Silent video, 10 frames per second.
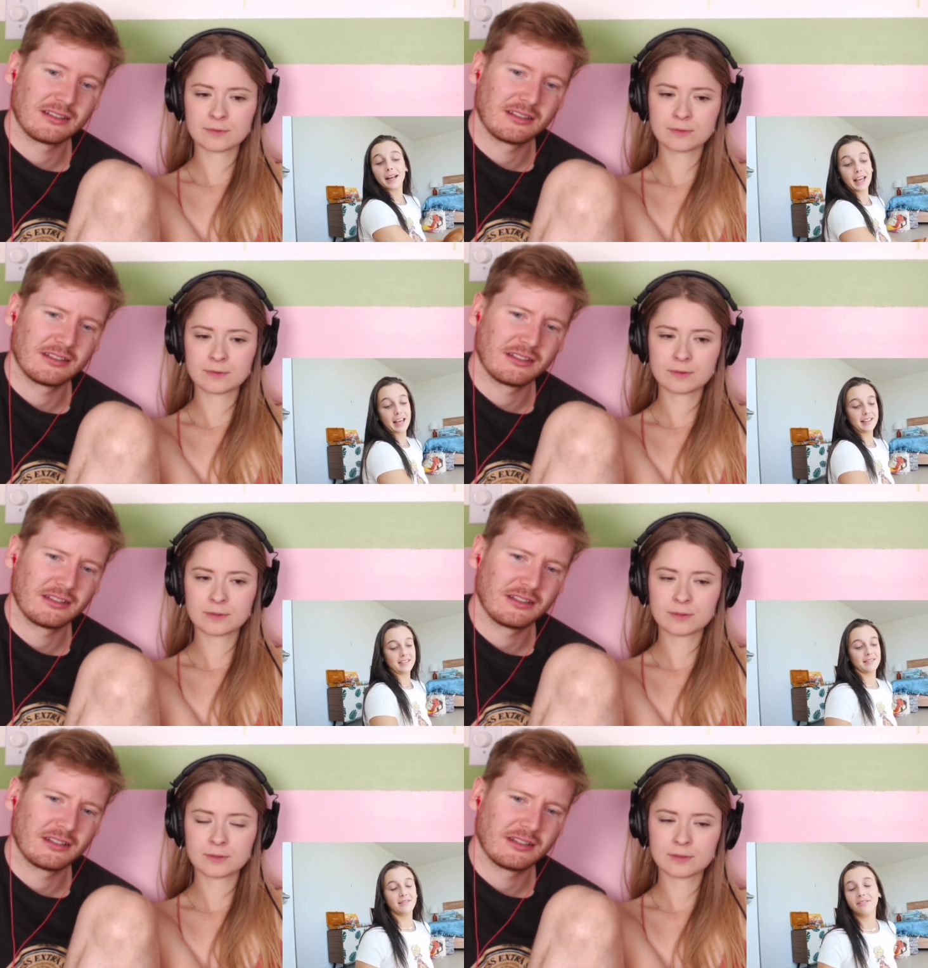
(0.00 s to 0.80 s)
Speaker 1: by
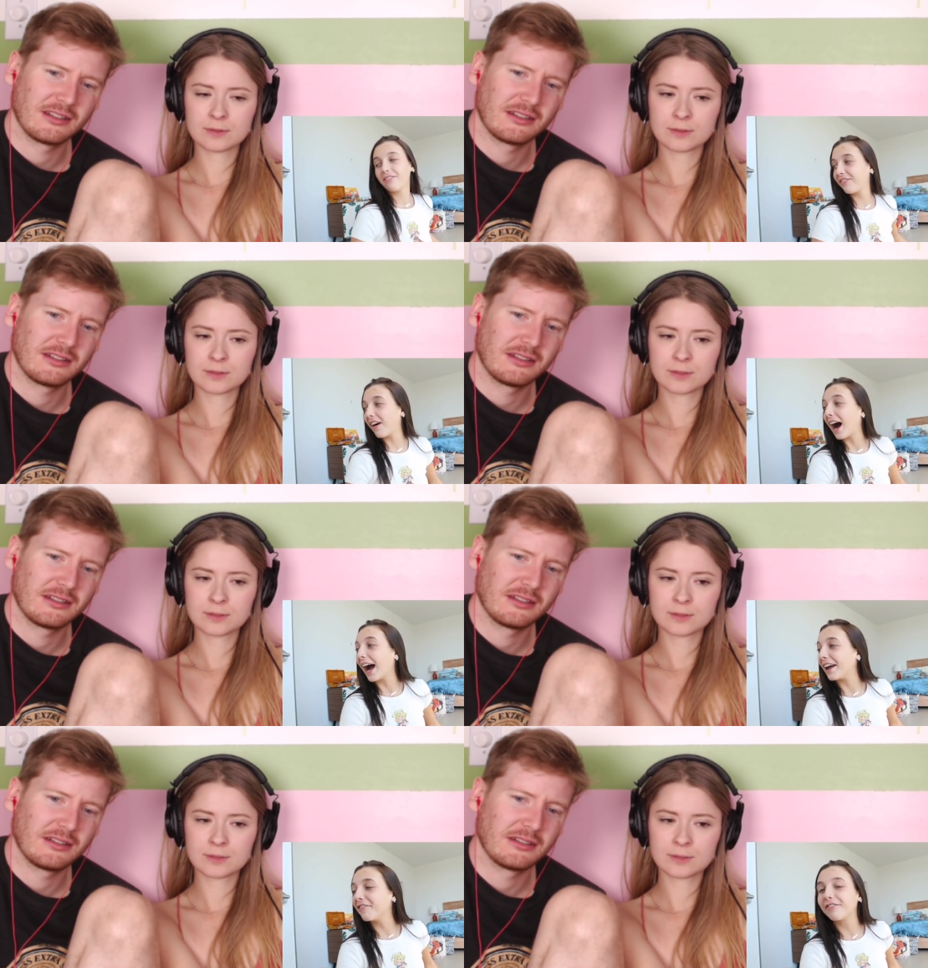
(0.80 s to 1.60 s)

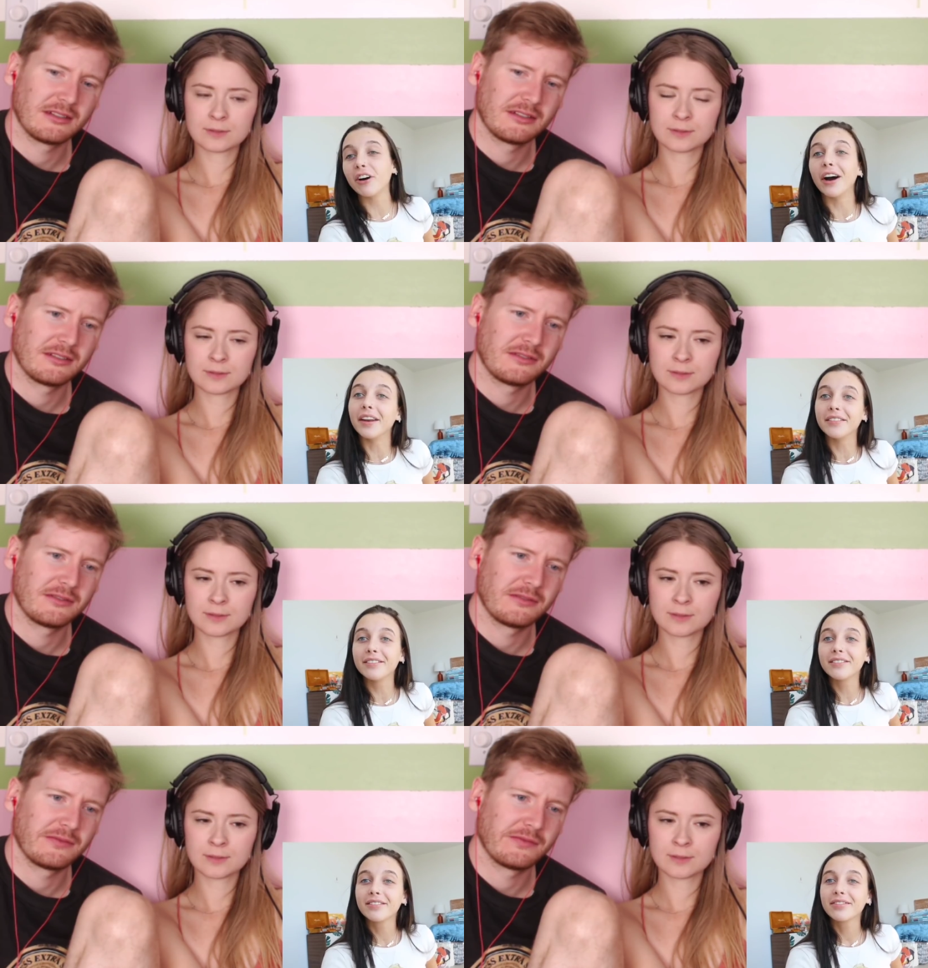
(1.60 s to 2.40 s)
five foot
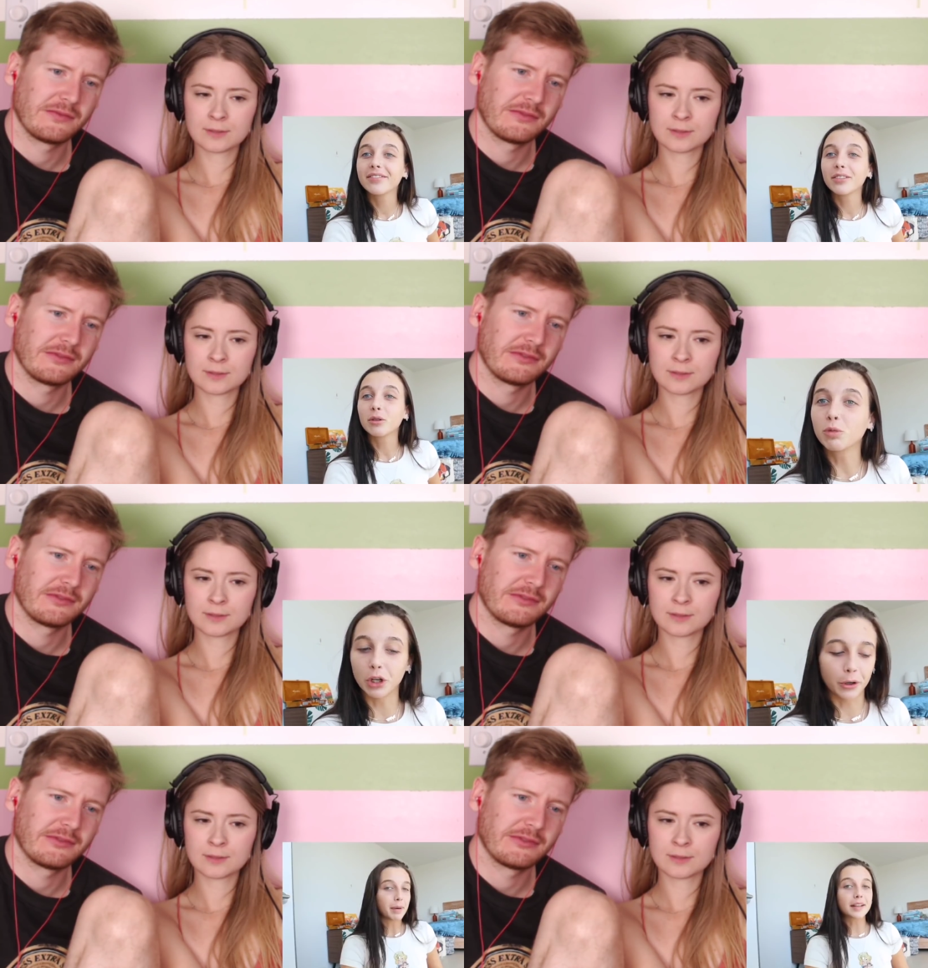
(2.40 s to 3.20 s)

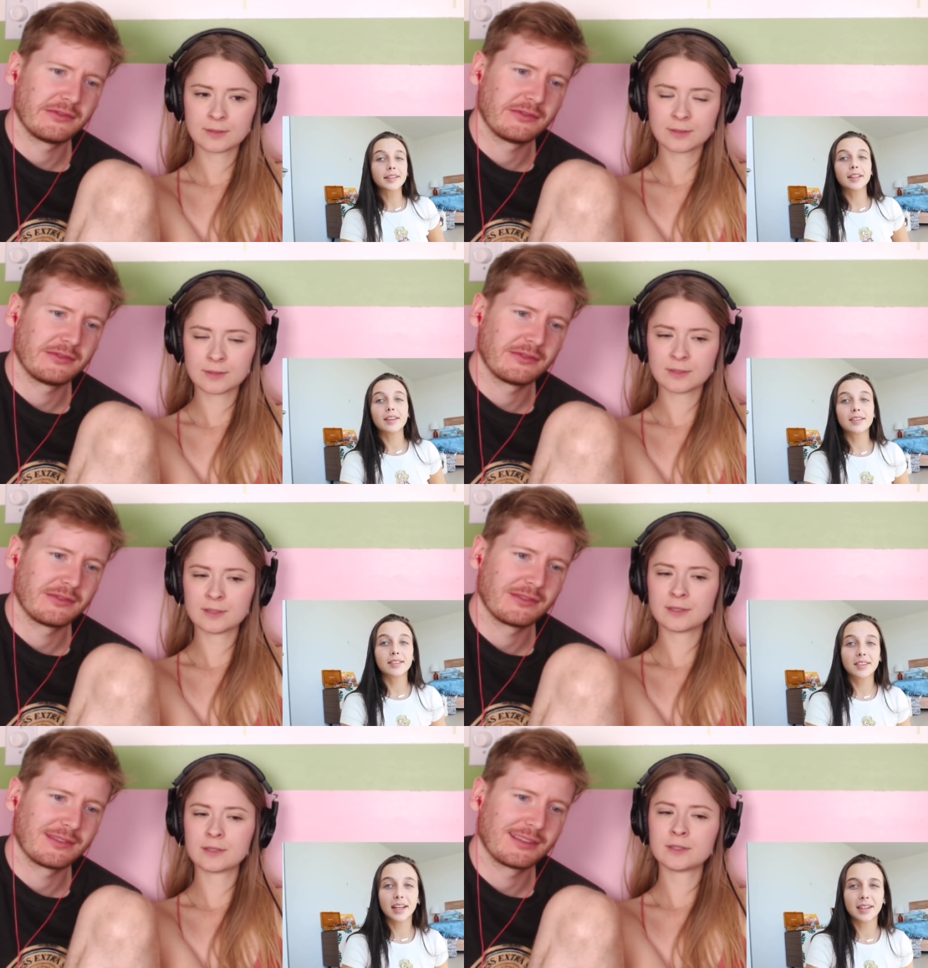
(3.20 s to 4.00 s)
room. Basically,
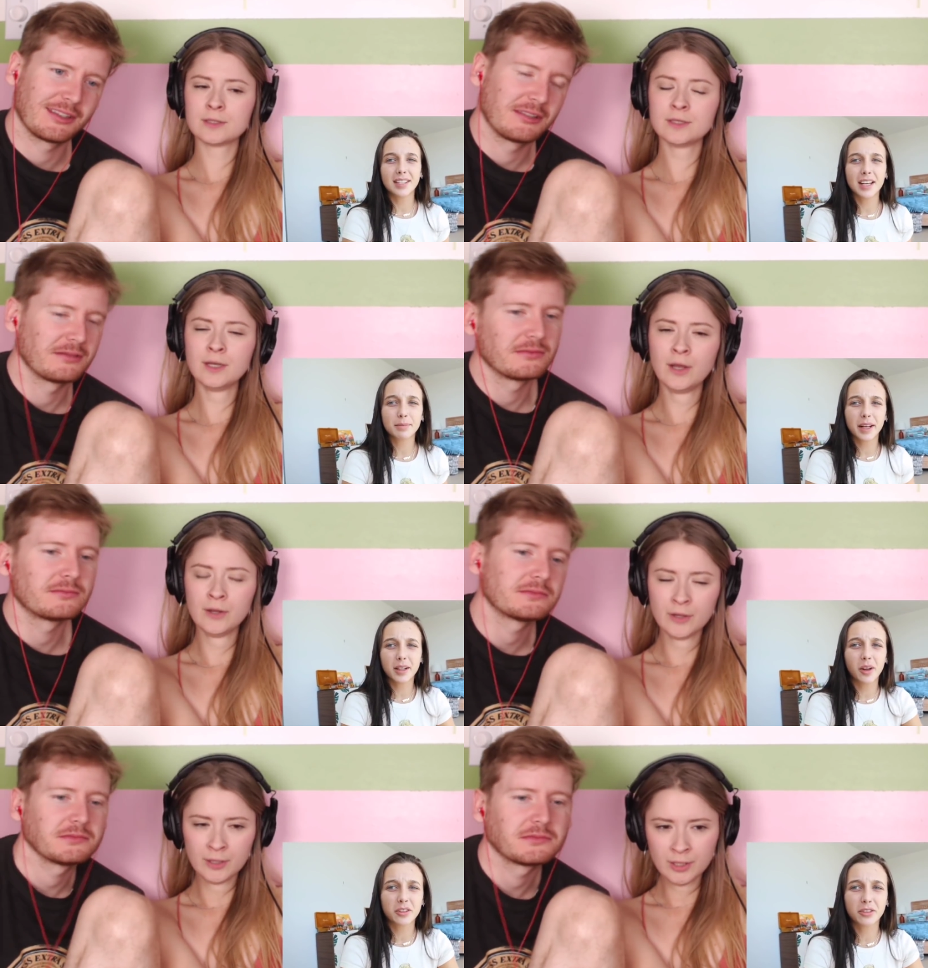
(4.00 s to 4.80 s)
this is gonna test
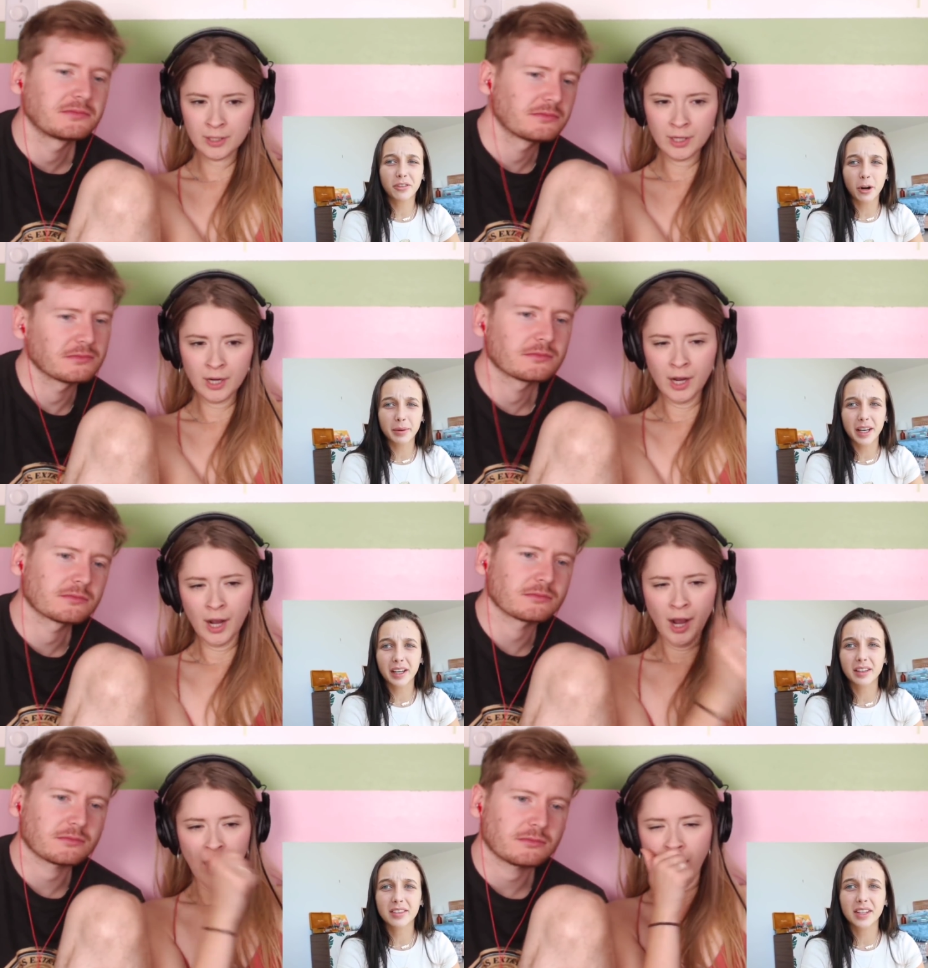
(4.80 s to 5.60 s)
my
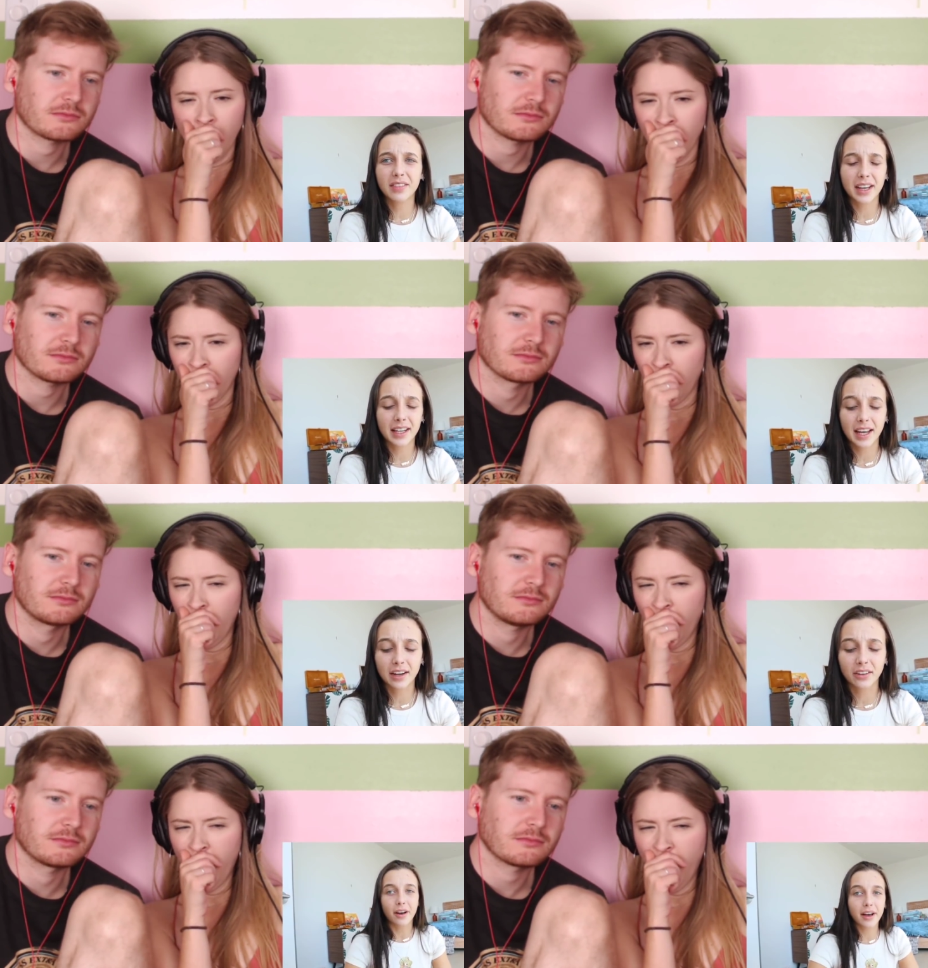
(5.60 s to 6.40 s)
claustrophobia, see if I can
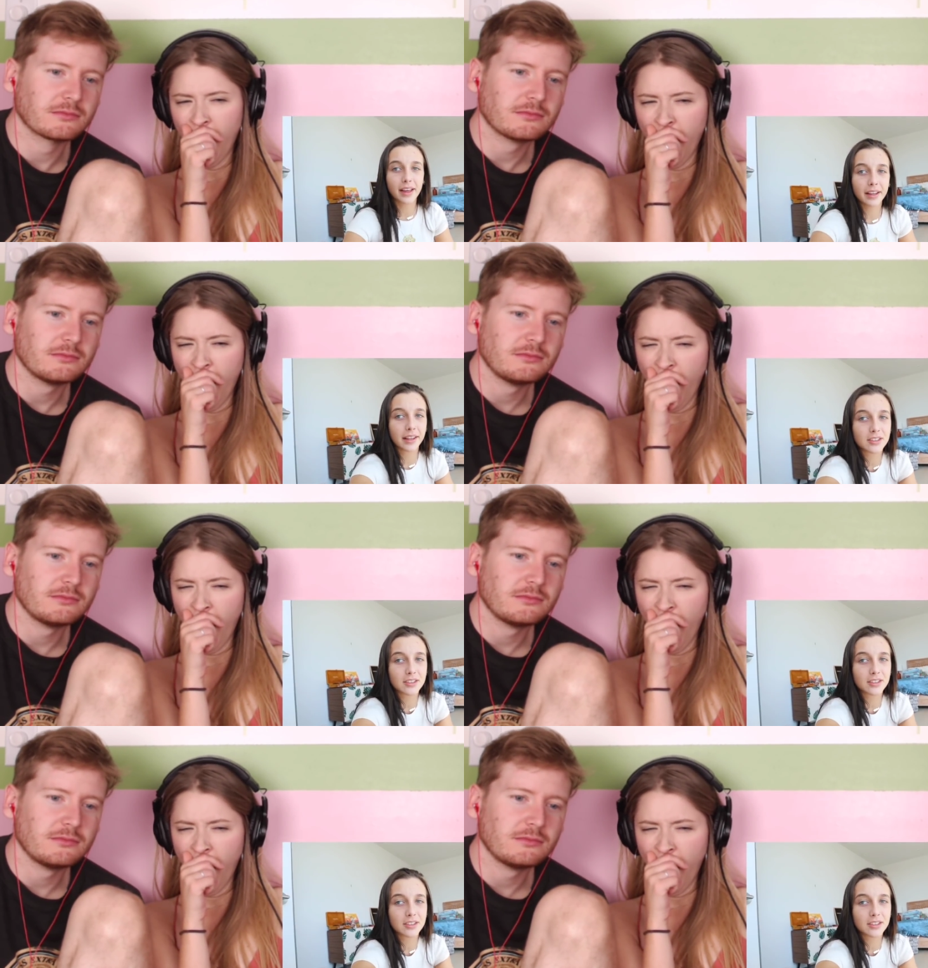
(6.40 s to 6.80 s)
handle it. Okay,